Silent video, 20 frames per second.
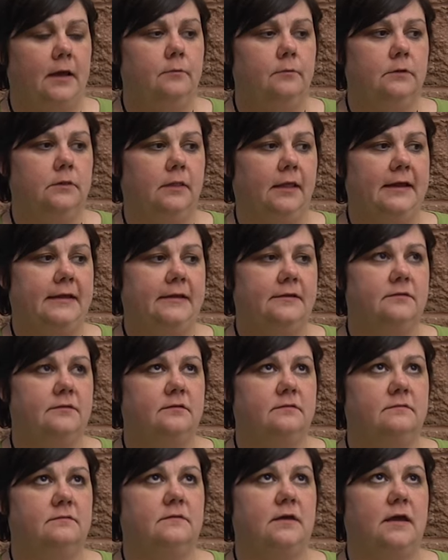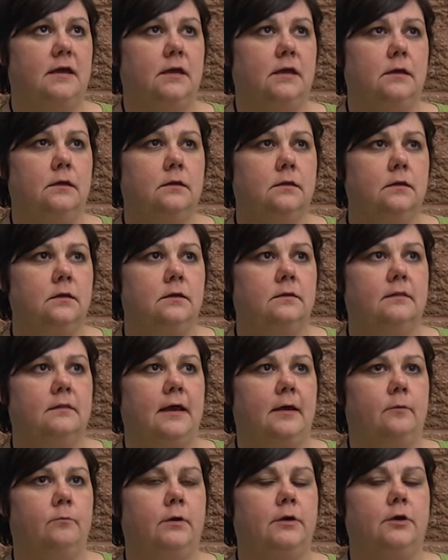I would like to say
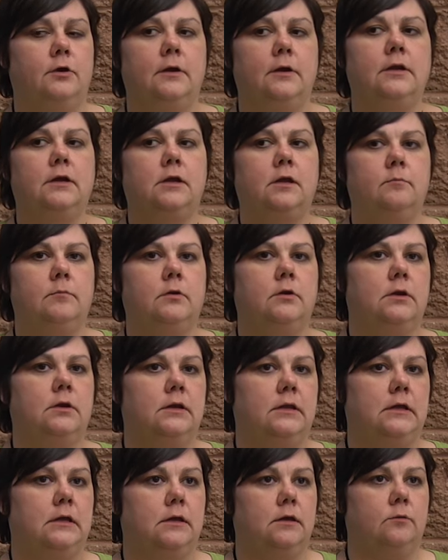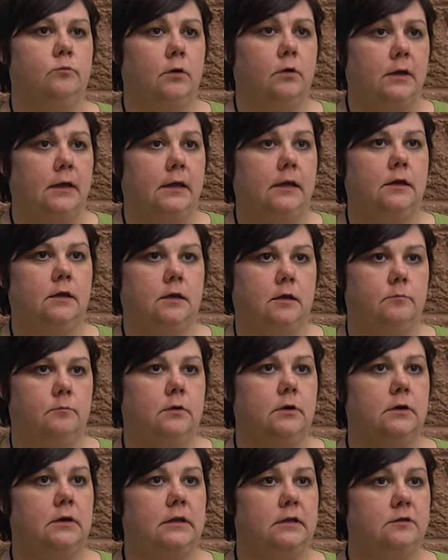that when you're in a community, working in a
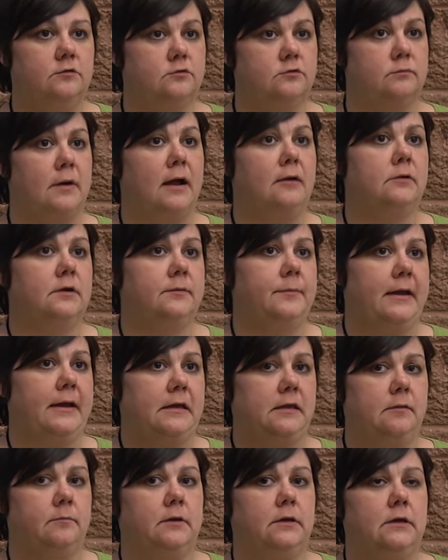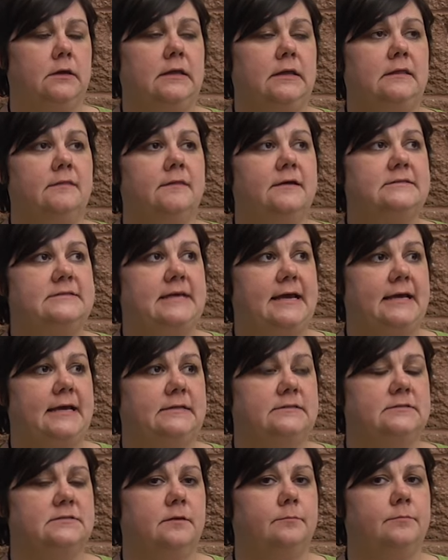community, surrounded by a community that's
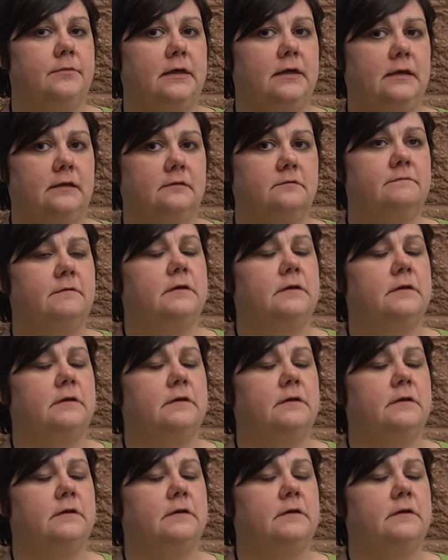had something as